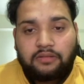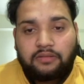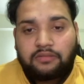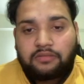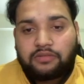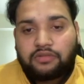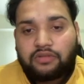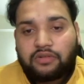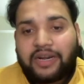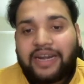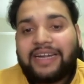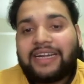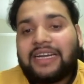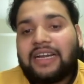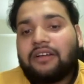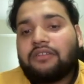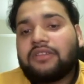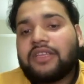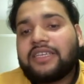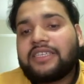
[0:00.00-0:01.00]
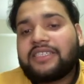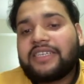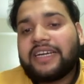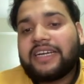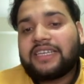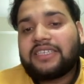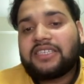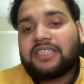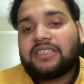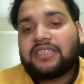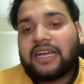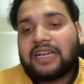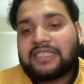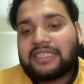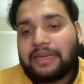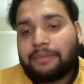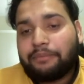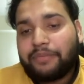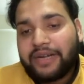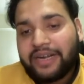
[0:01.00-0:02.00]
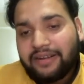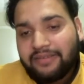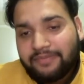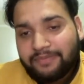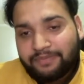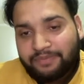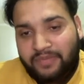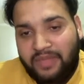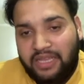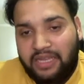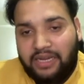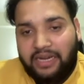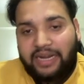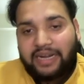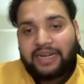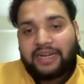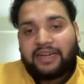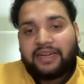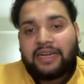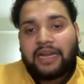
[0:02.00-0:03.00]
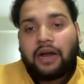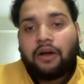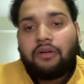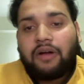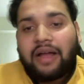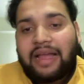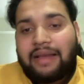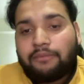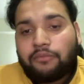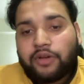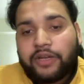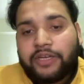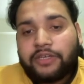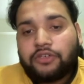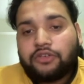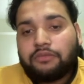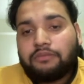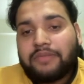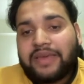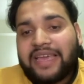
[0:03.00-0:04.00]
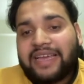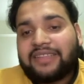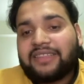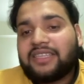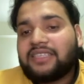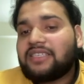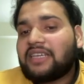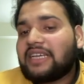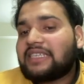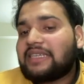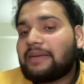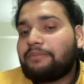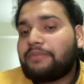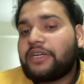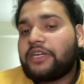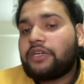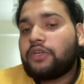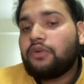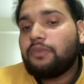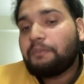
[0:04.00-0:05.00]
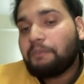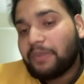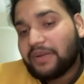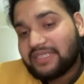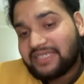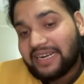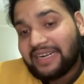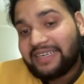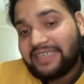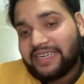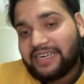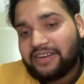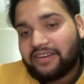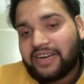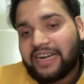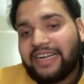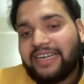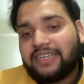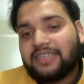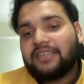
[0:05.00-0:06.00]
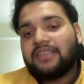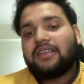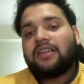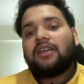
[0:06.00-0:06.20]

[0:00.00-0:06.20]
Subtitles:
So right now the status is accepted. And now I am going to make this accepted to presented, right?